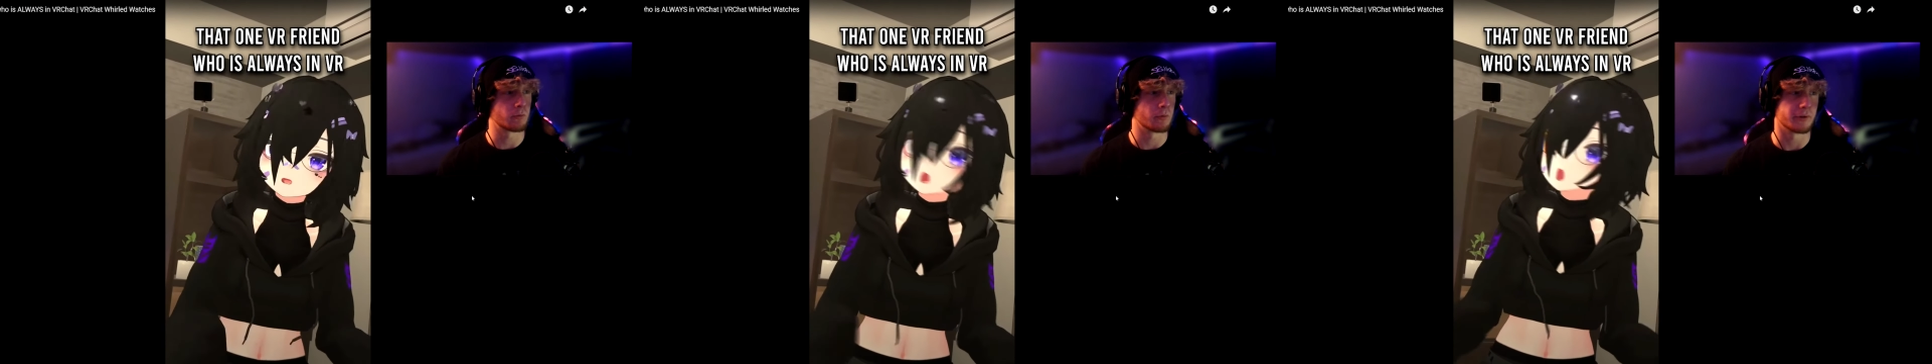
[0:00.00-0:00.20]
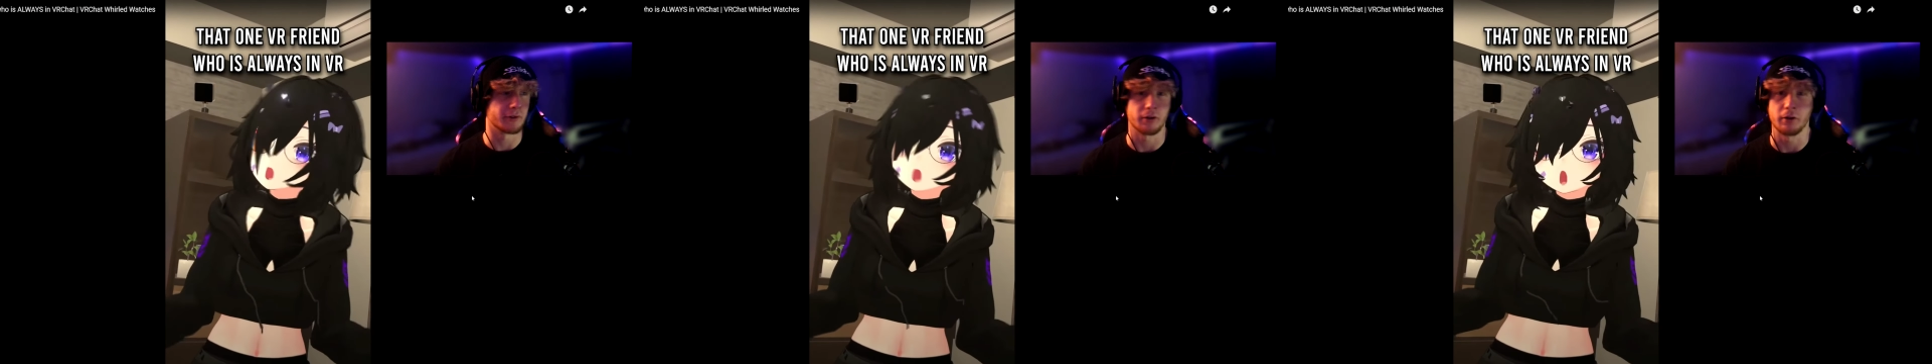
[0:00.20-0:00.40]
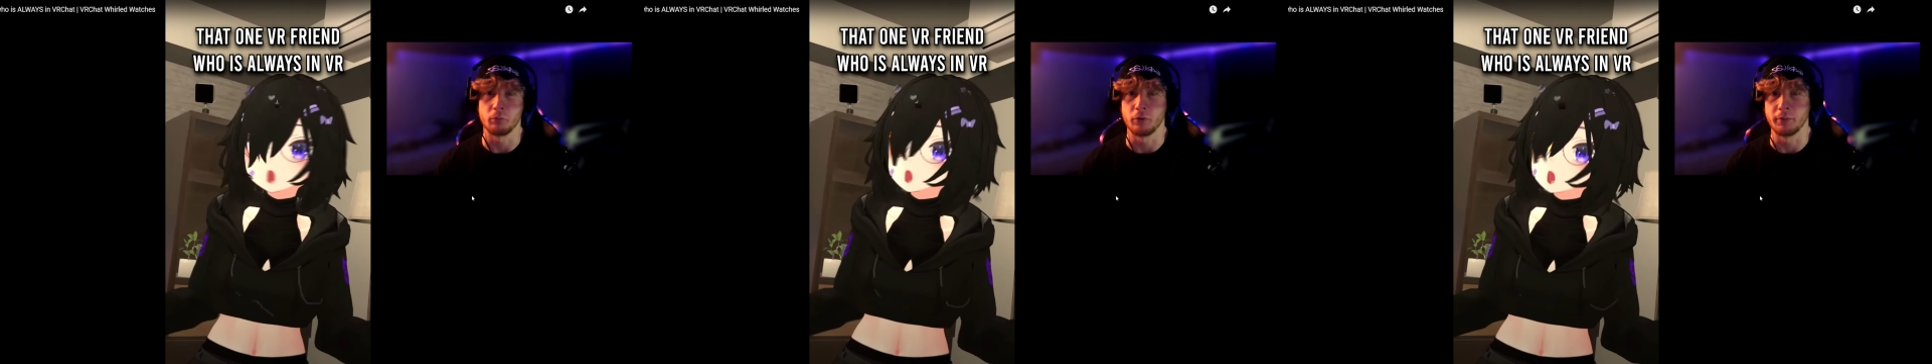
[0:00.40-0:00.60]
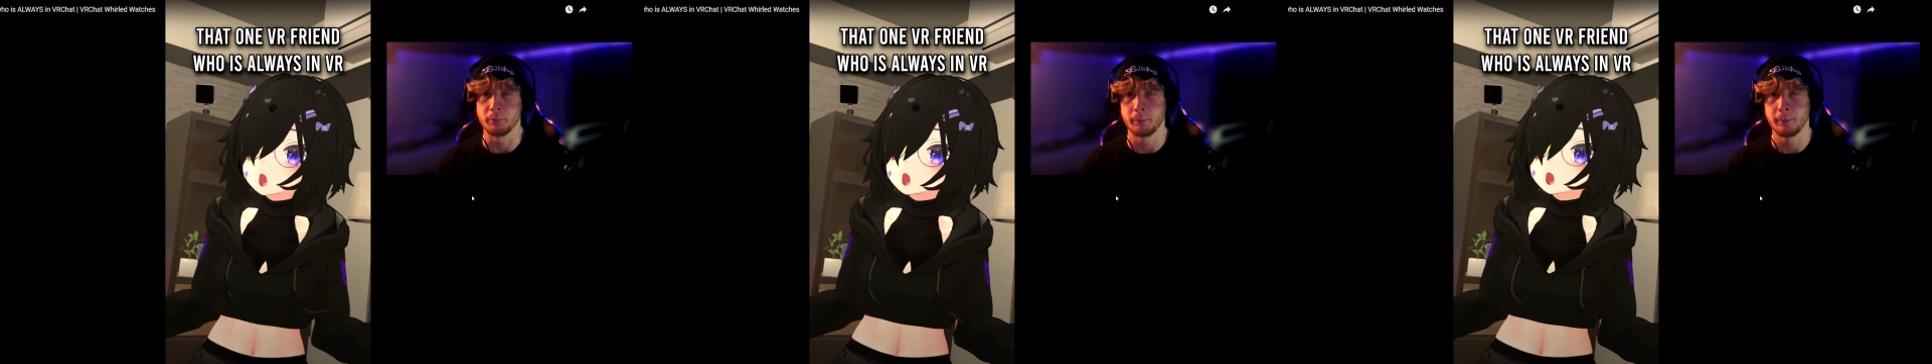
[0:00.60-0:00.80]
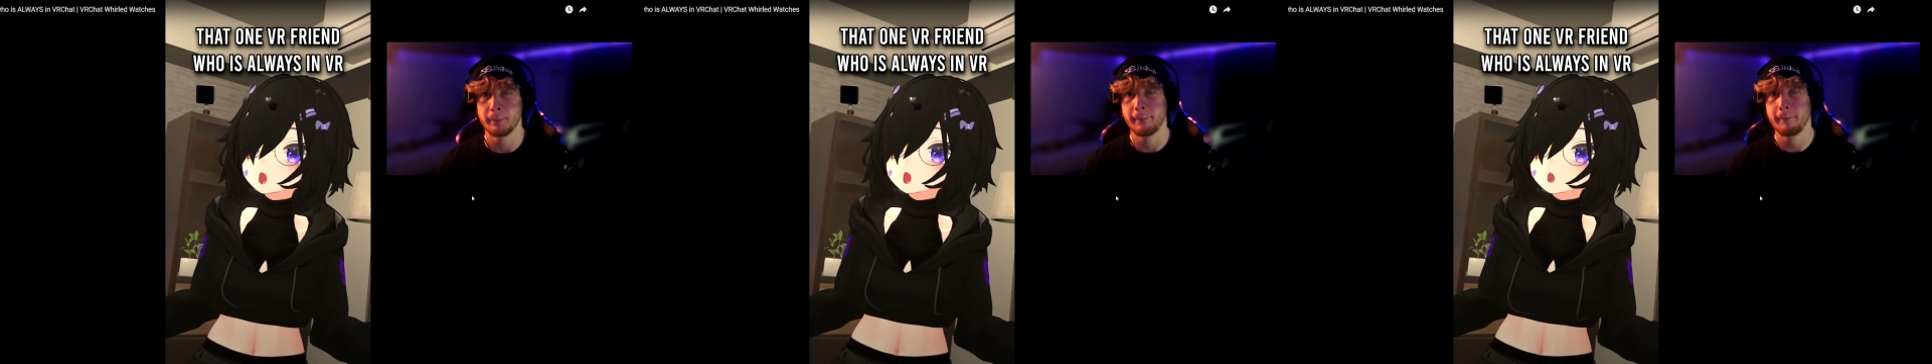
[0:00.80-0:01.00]
this one was a good
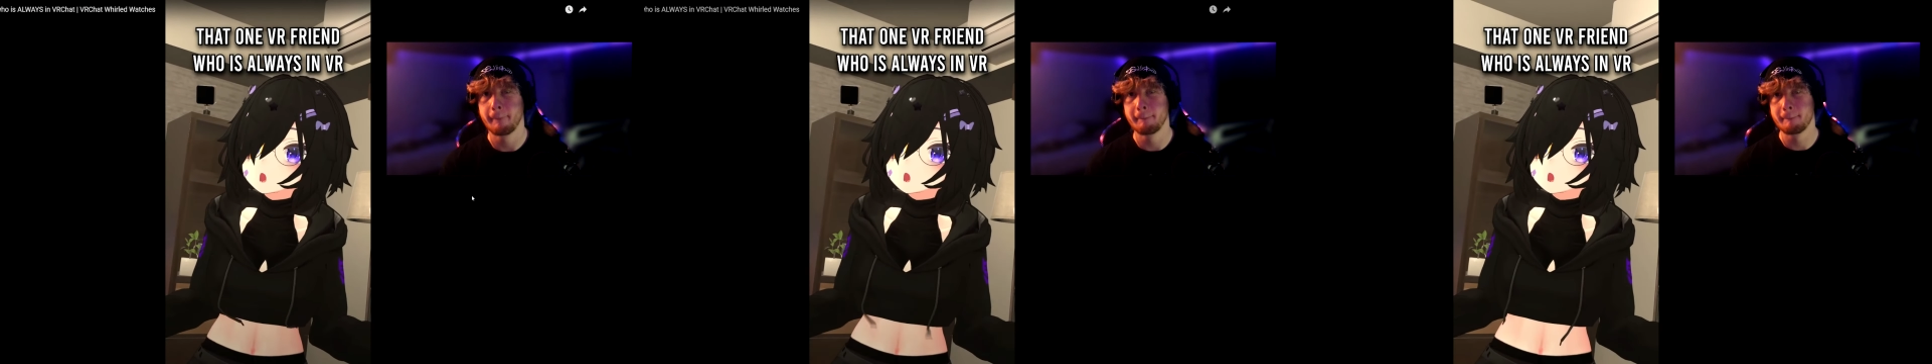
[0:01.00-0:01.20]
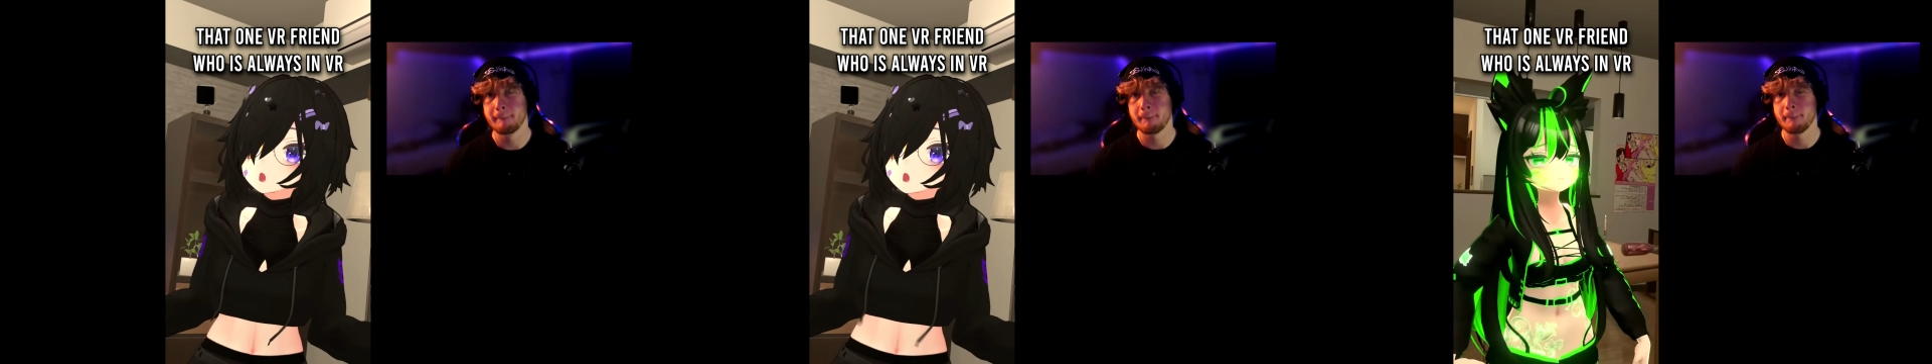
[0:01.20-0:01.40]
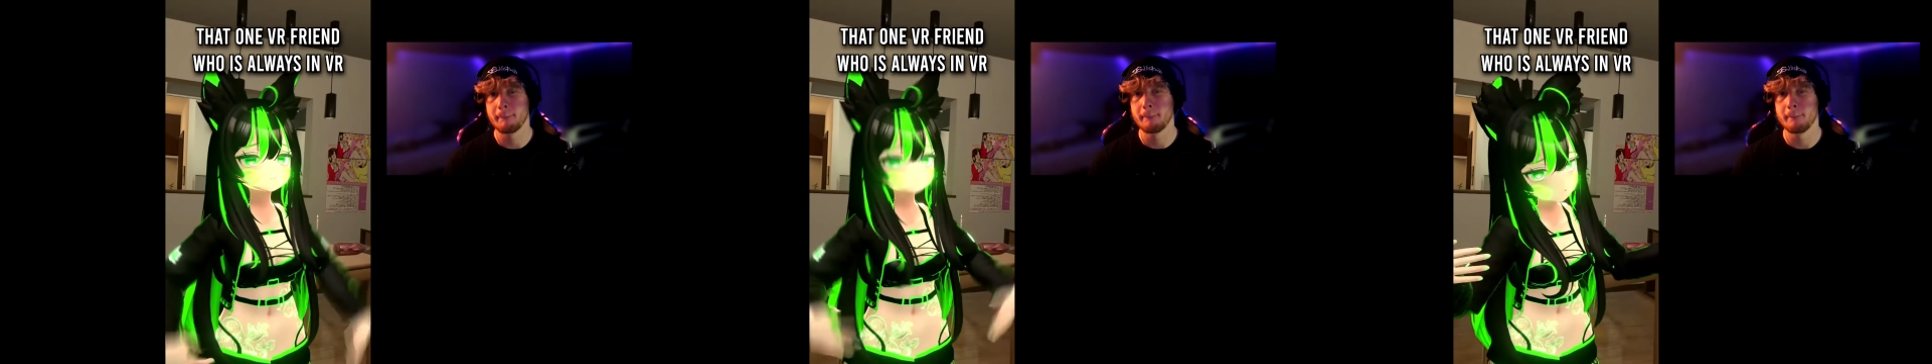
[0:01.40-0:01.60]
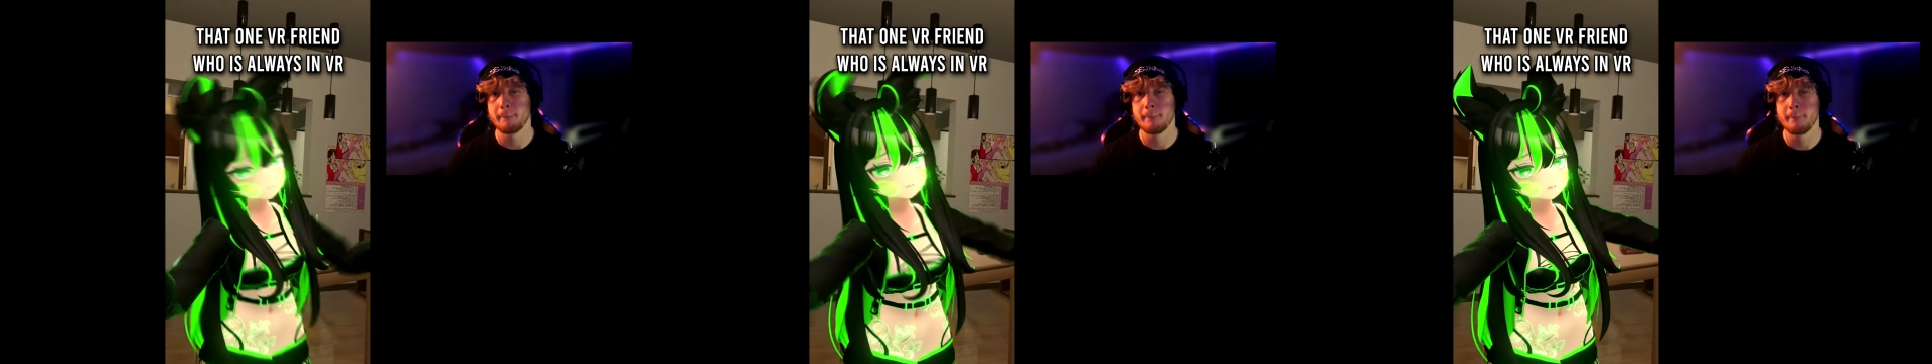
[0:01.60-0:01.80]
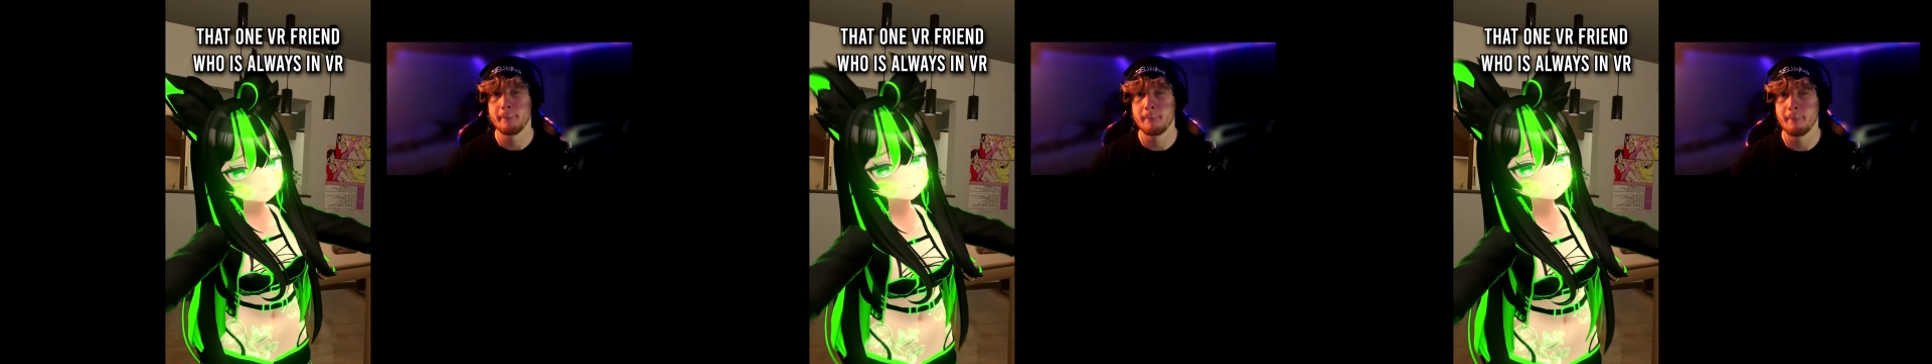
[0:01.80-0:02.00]
one. Virtual reality?
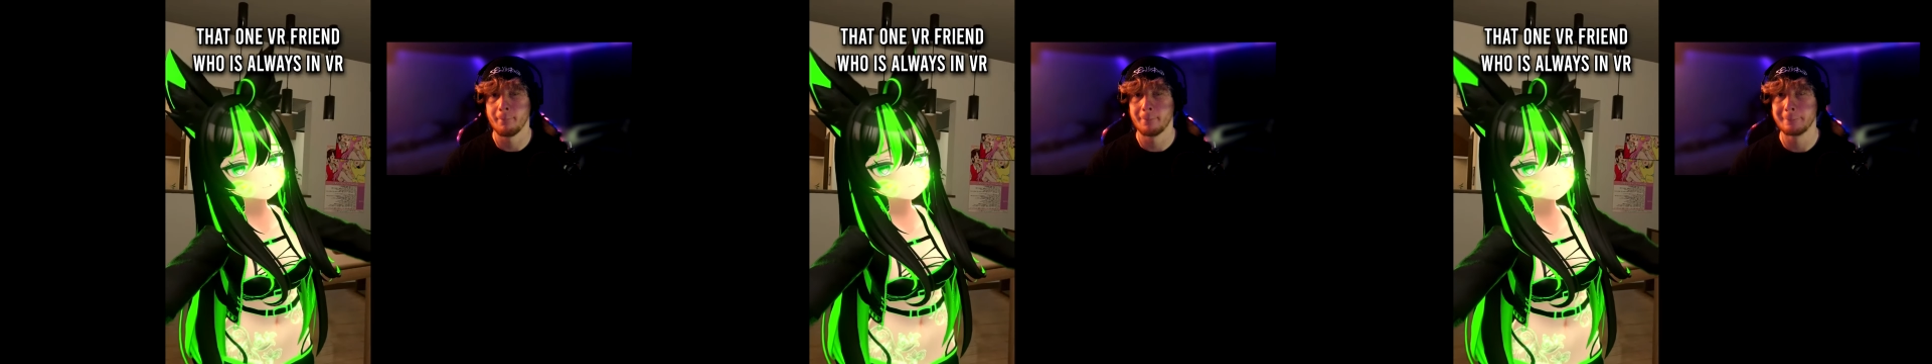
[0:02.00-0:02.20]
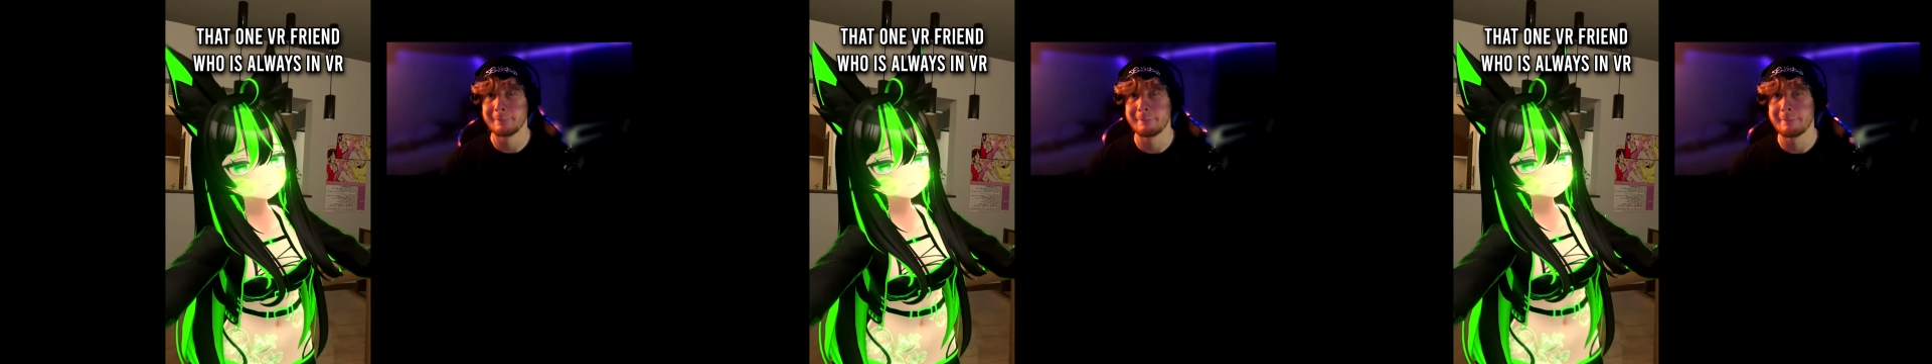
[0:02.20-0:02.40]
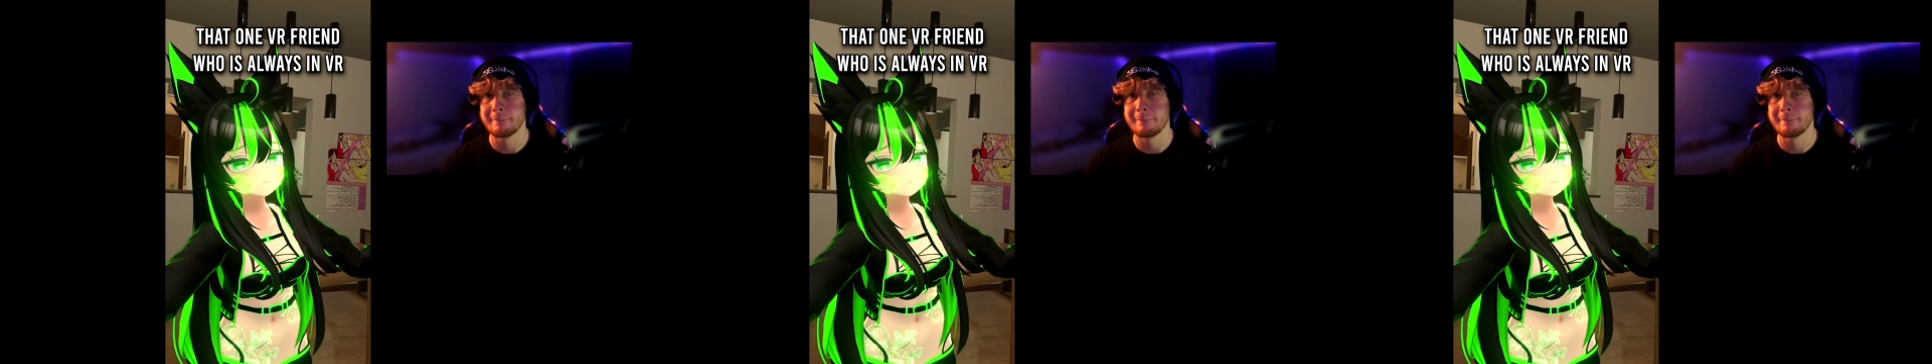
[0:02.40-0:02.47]
Woo!